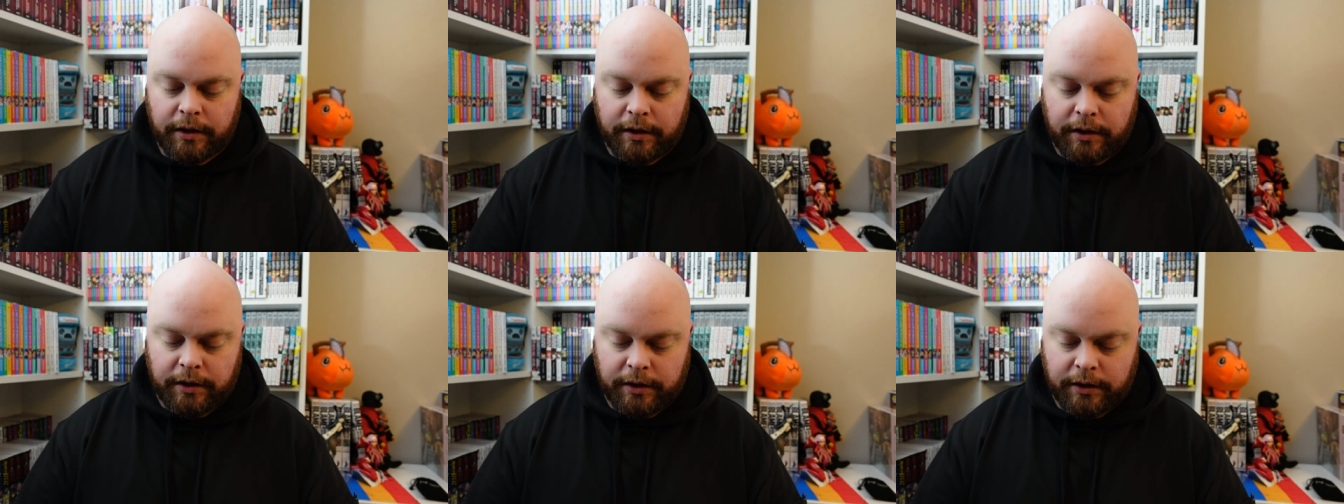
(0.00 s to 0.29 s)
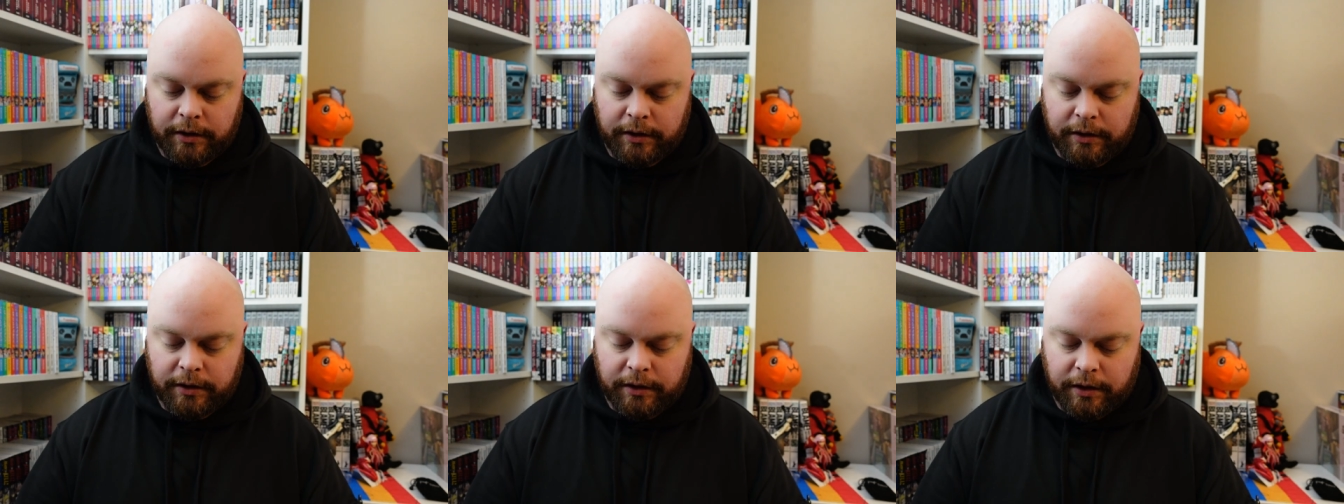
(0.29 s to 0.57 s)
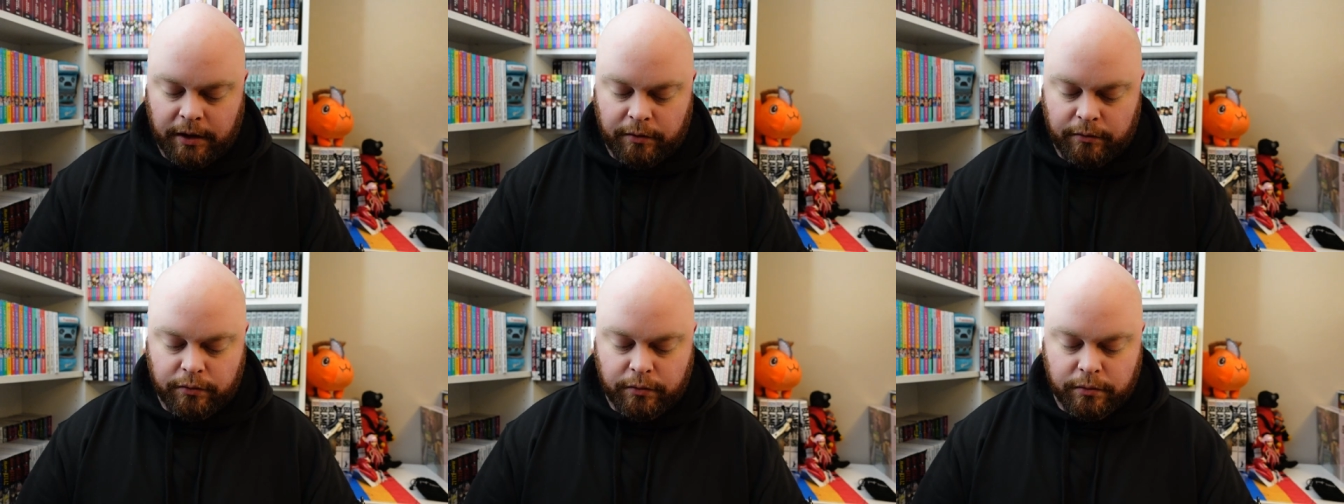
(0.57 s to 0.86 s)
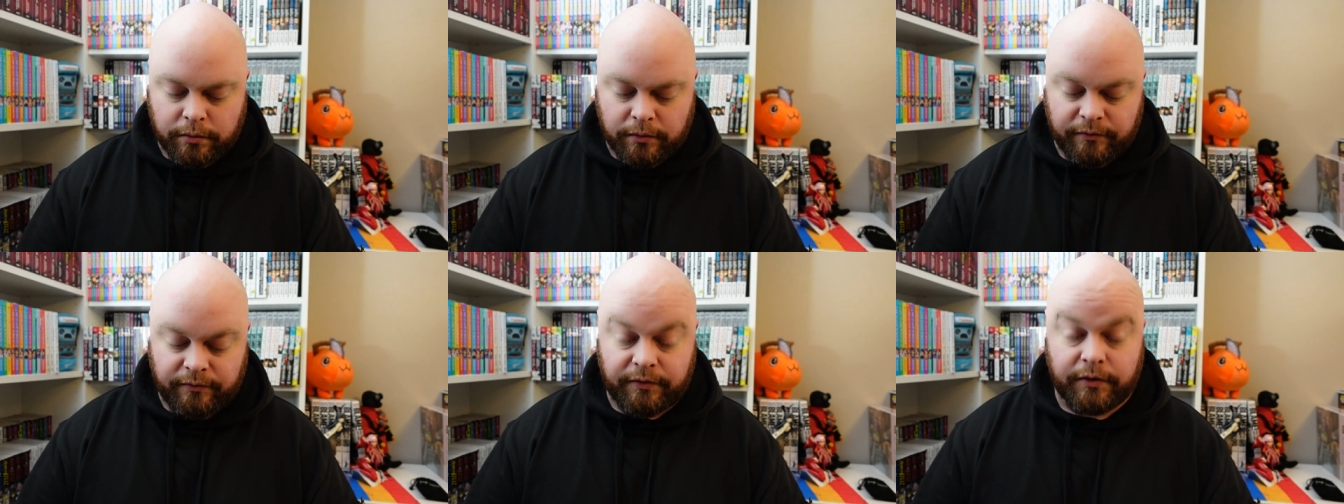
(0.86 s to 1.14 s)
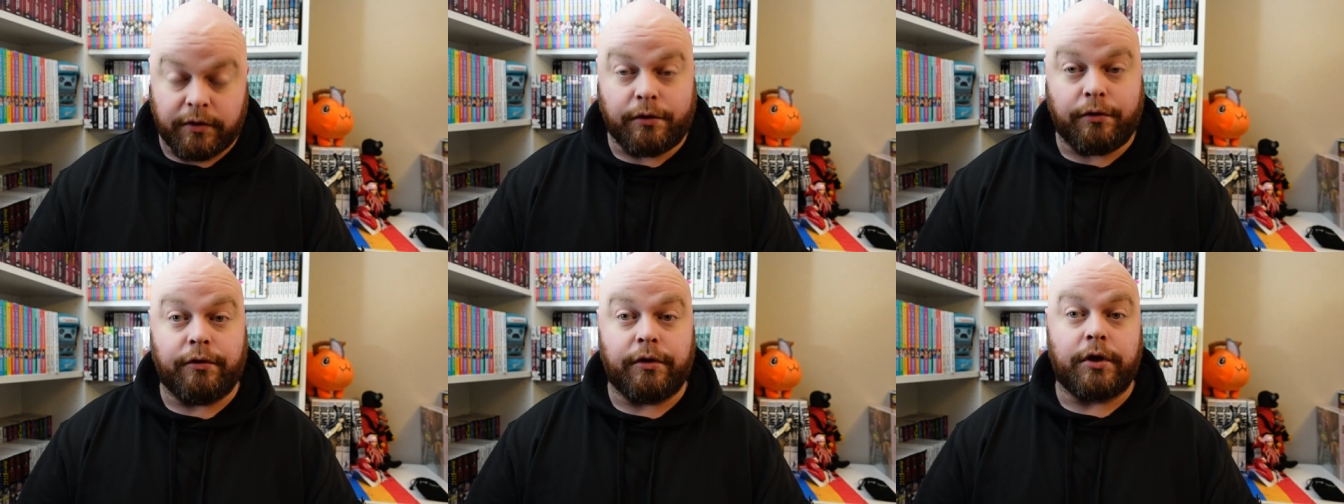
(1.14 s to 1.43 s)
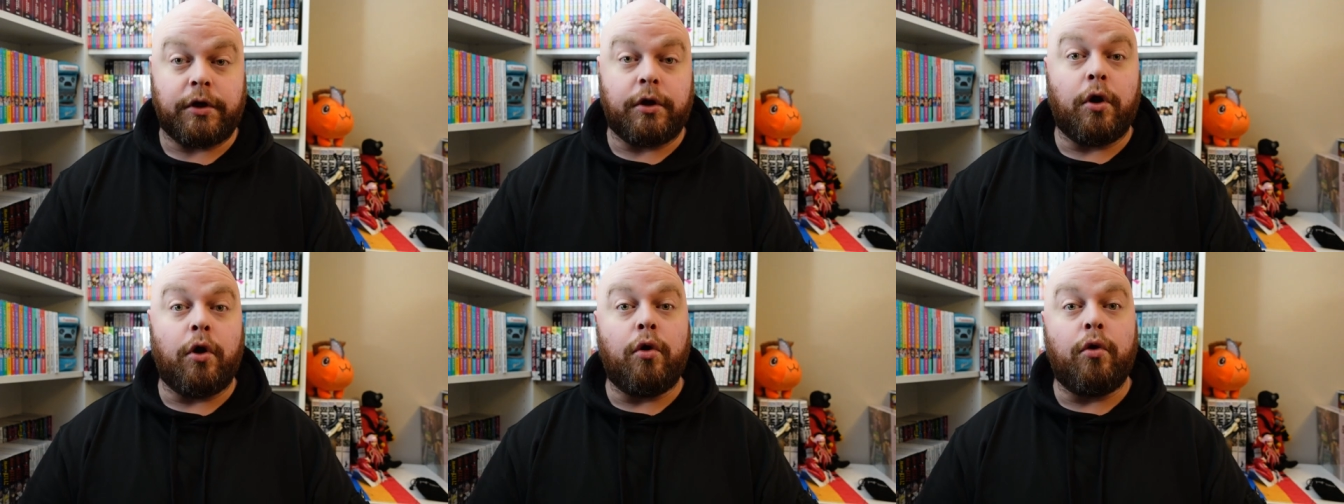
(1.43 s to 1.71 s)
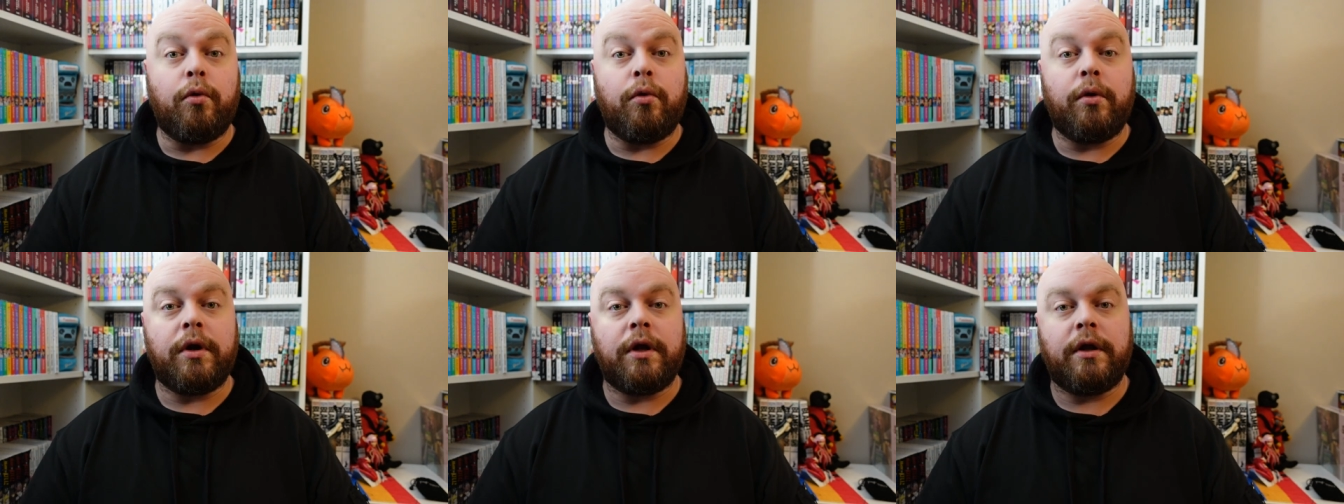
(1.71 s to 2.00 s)
And I will reveal the
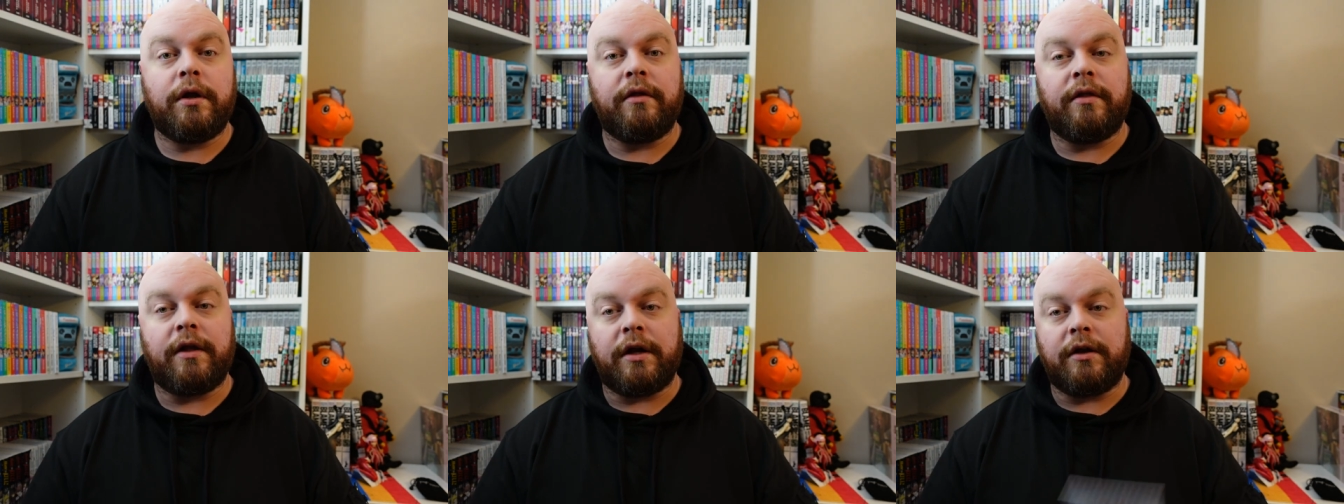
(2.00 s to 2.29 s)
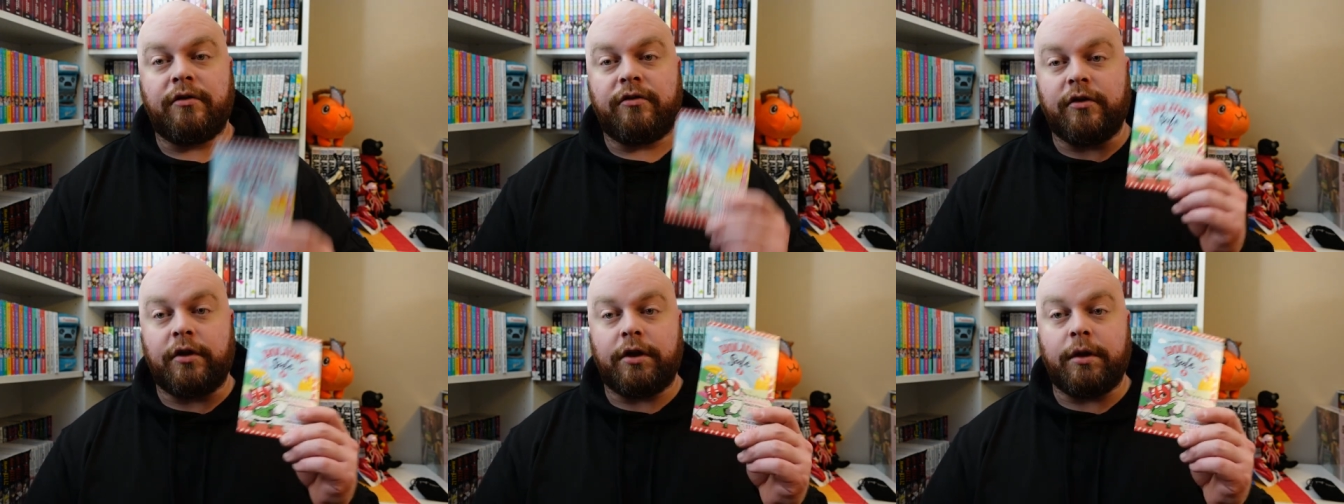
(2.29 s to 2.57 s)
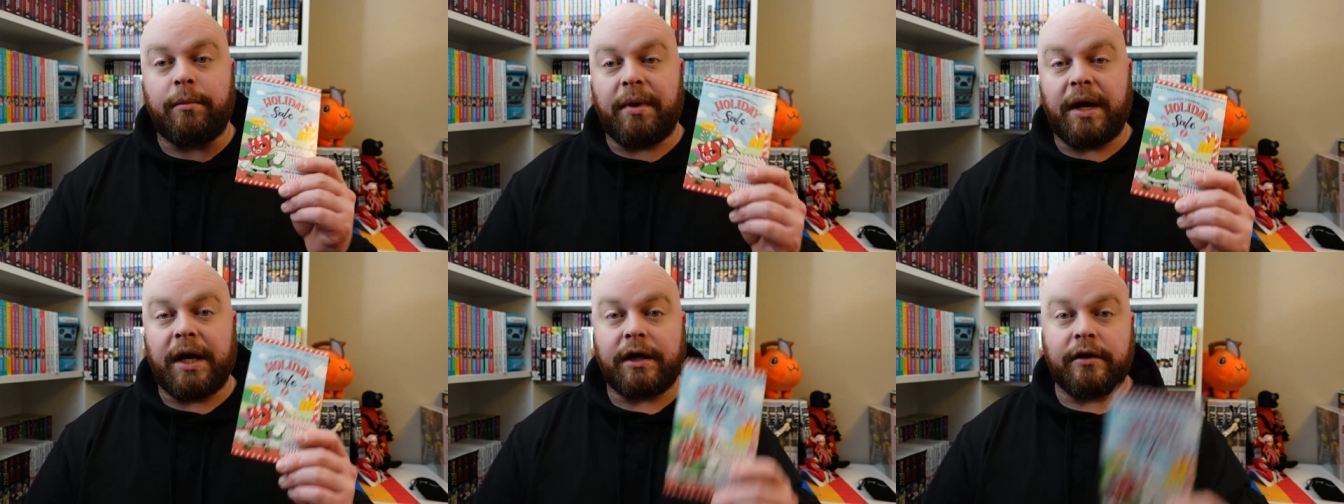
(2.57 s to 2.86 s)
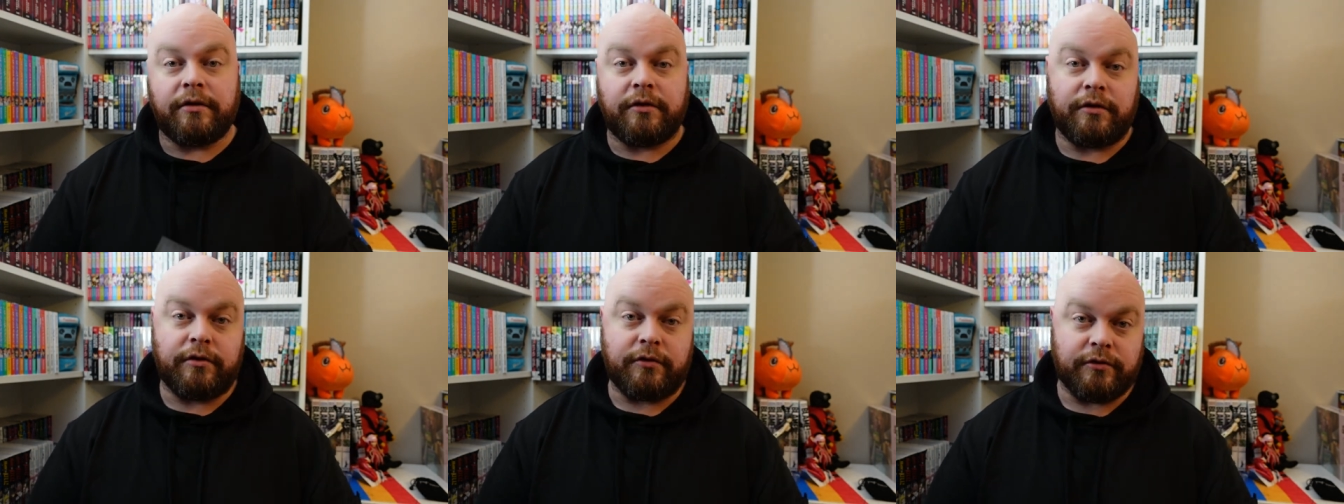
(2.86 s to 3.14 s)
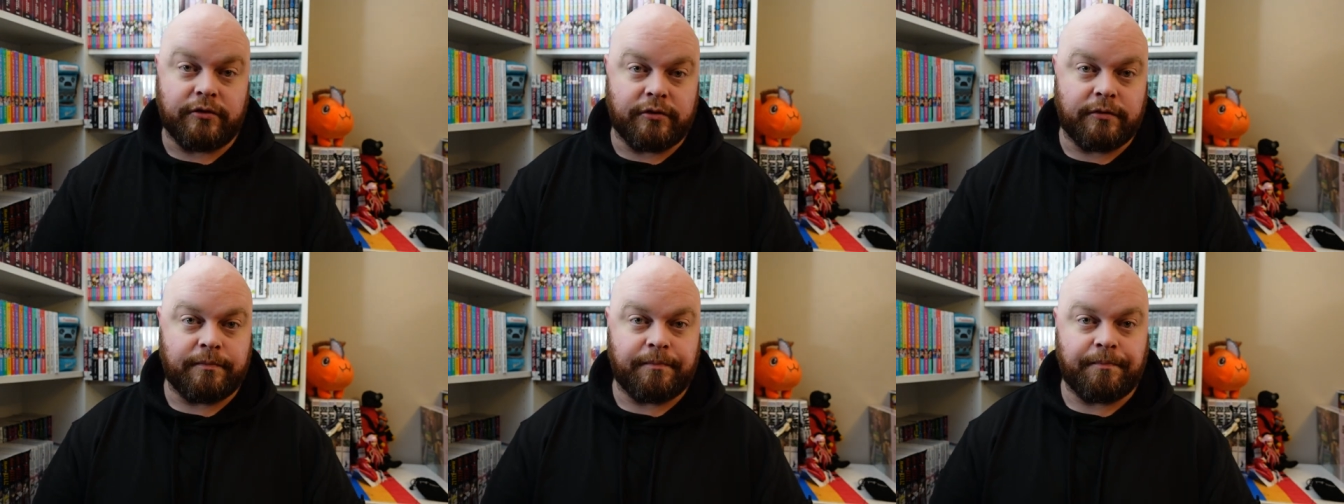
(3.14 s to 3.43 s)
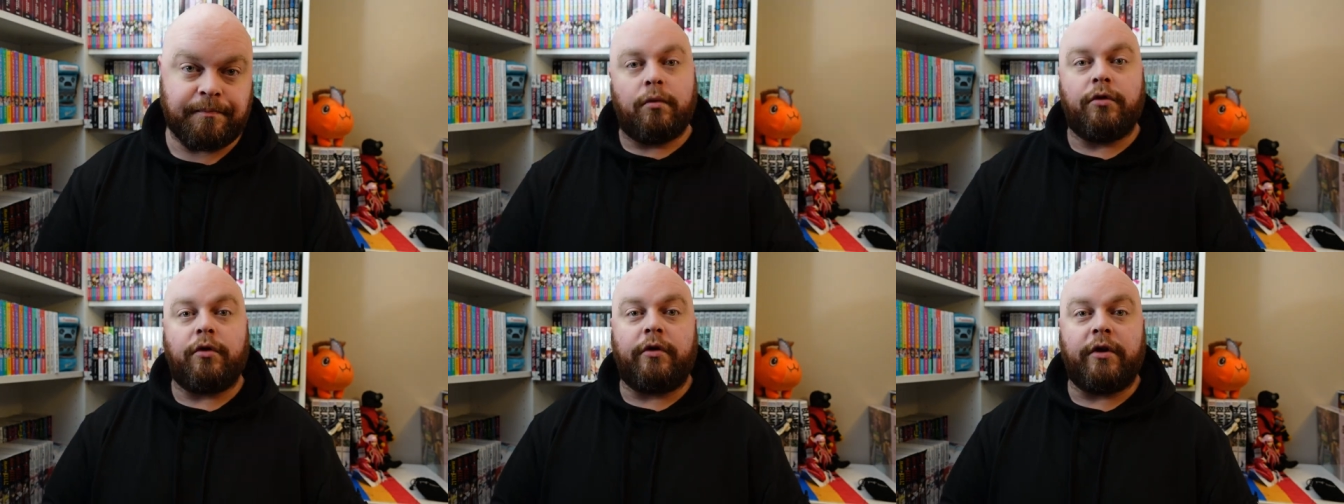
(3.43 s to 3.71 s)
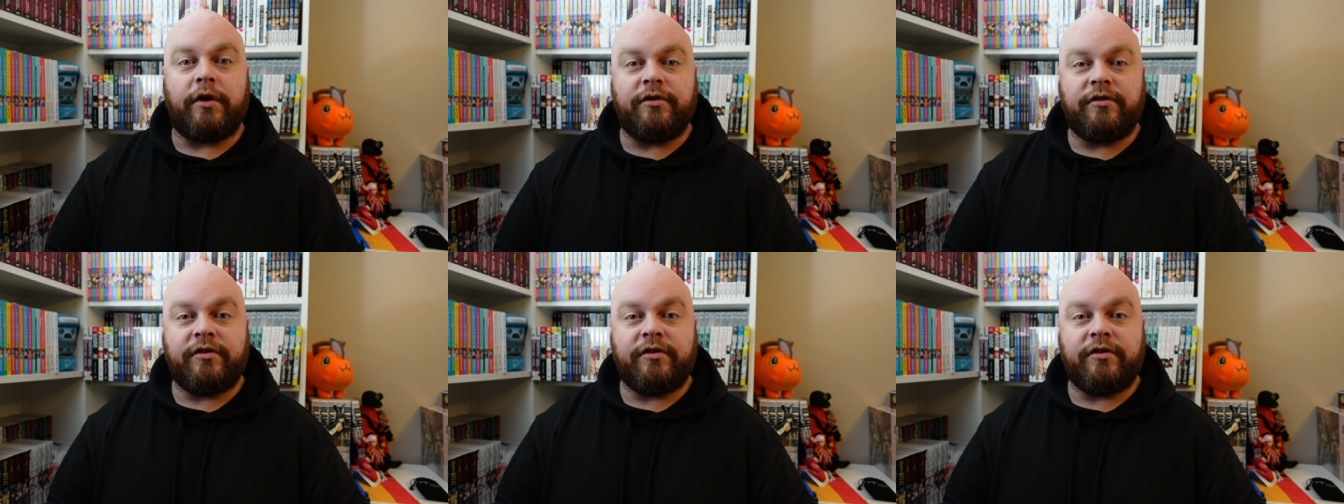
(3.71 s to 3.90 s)
code that is on the back of these. So that